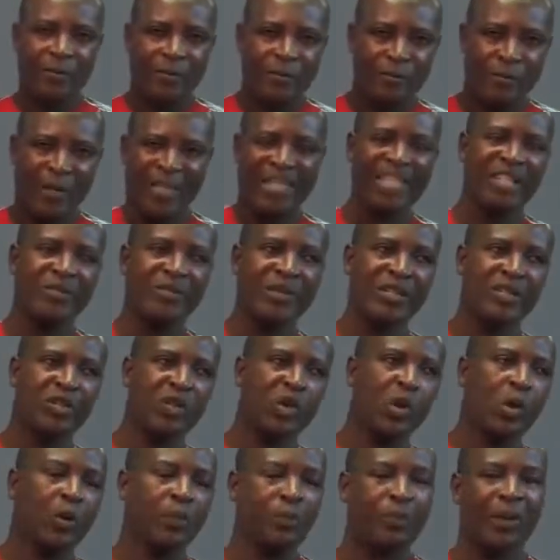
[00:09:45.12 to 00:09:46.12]
management to
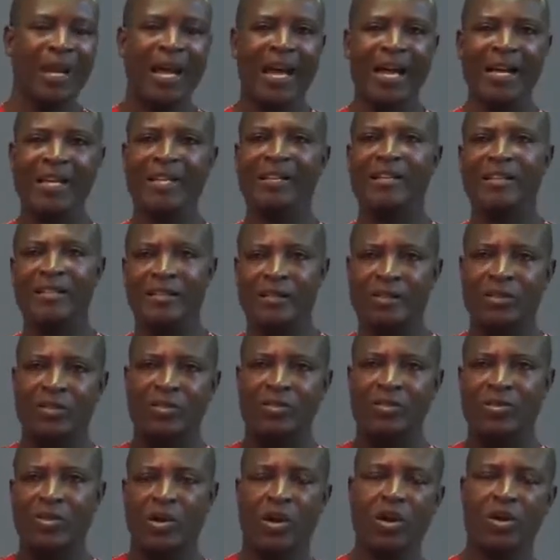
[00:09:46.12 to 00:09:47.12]
comply,
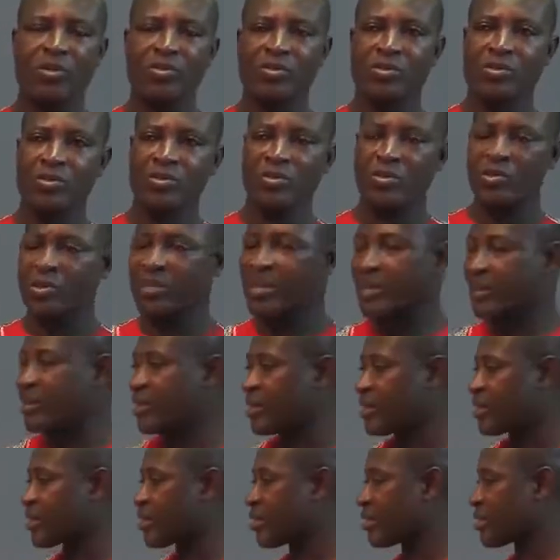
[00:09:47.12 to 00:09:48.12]
to also do
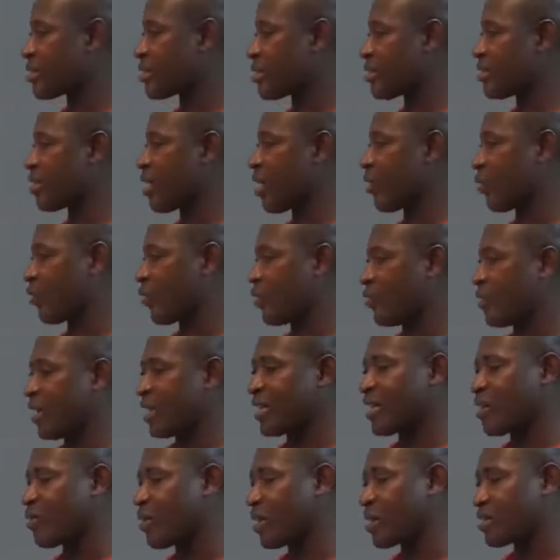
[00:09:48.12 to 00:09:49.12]
certain things in our favor.
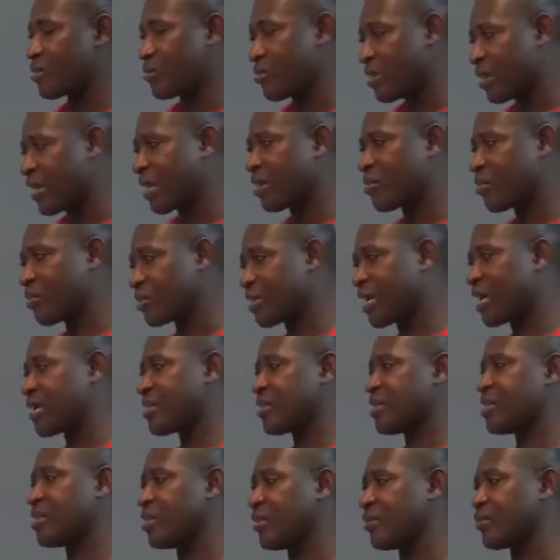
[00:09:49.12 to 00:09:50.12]
Otherwise, we cannot
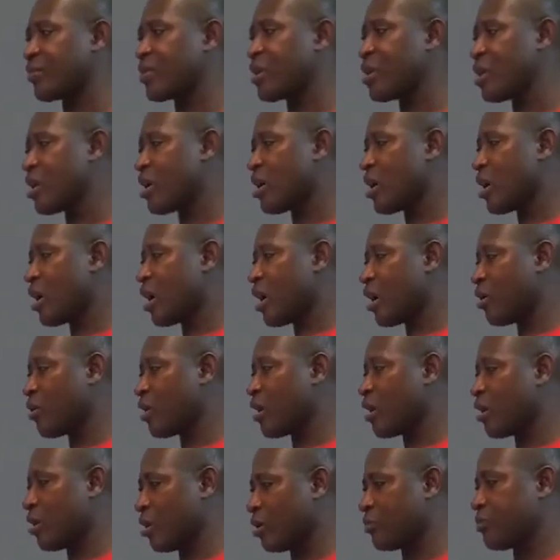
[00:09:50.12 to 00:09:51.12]
achieve
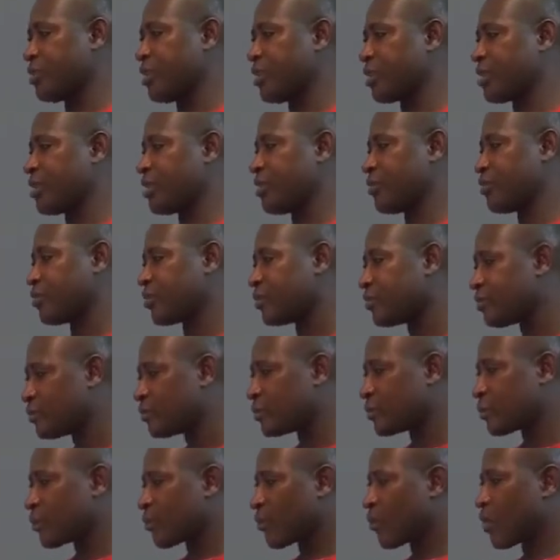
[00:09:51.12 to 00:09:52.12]
our objective.
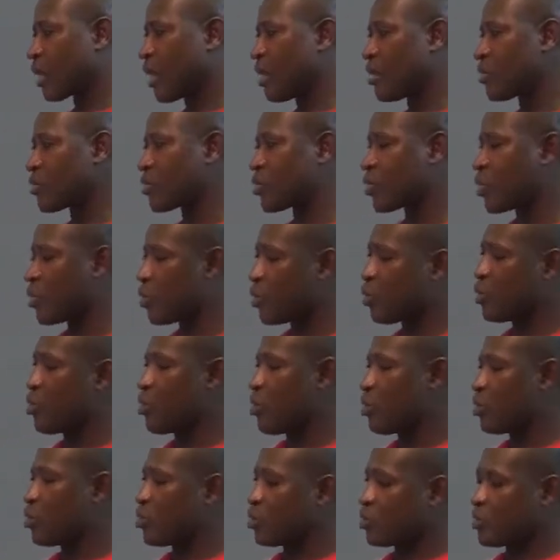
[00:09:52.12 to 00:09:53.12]
And
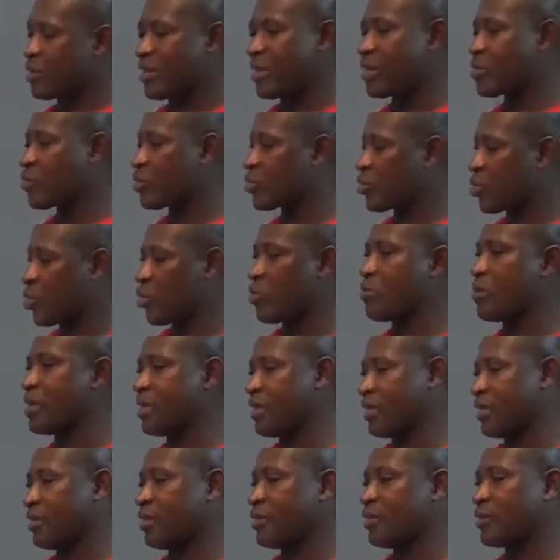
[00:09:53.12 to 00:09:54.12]
so there are so
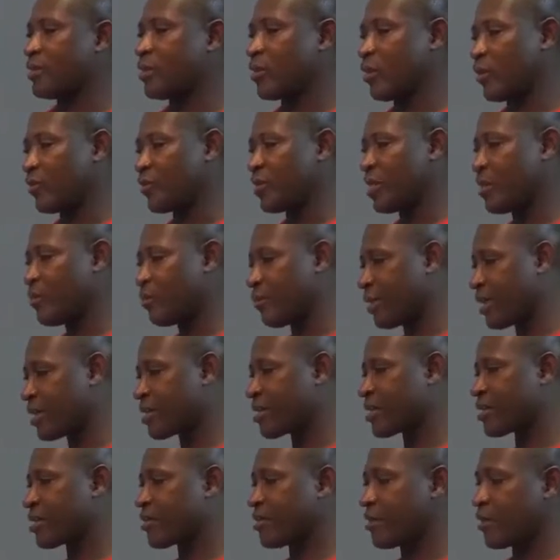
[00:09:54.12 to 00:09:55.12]
many of them,
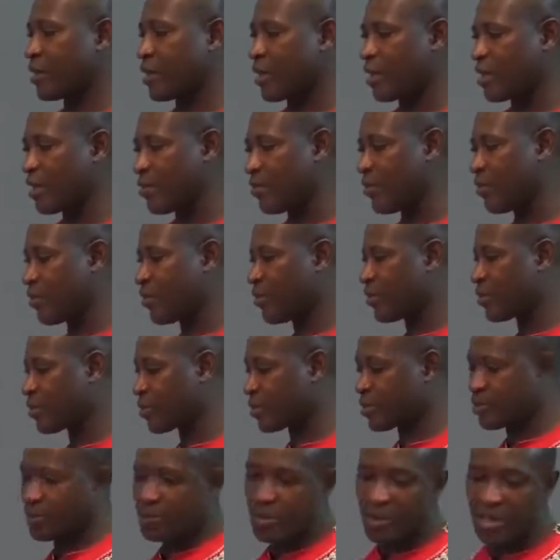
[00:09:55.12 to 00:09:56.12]
but I think we're going to
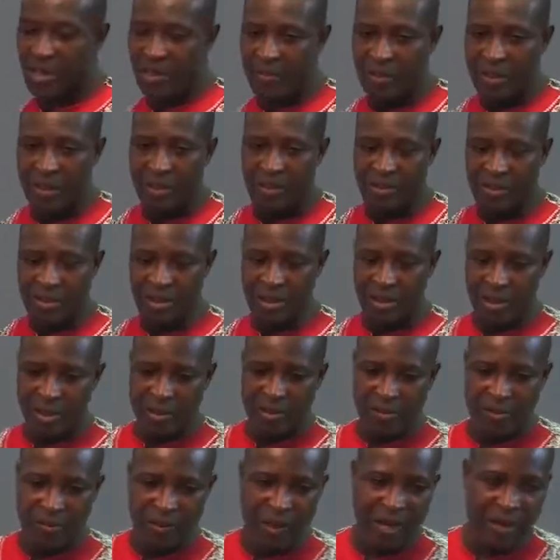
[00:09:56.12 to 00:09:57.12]
talk about
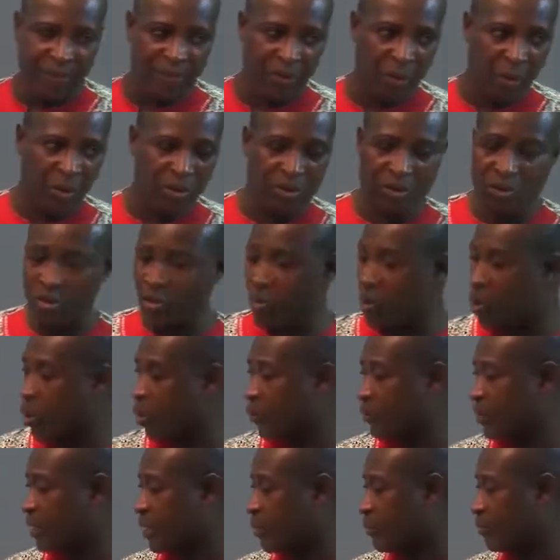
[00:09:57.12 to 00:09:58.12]
5 or so
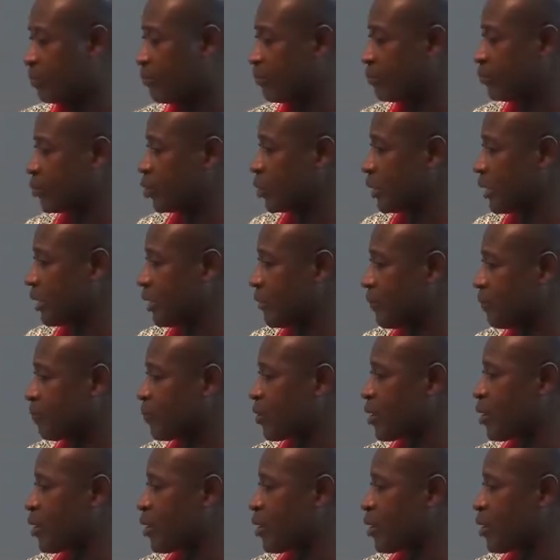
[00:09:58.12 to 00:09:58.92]
of them today.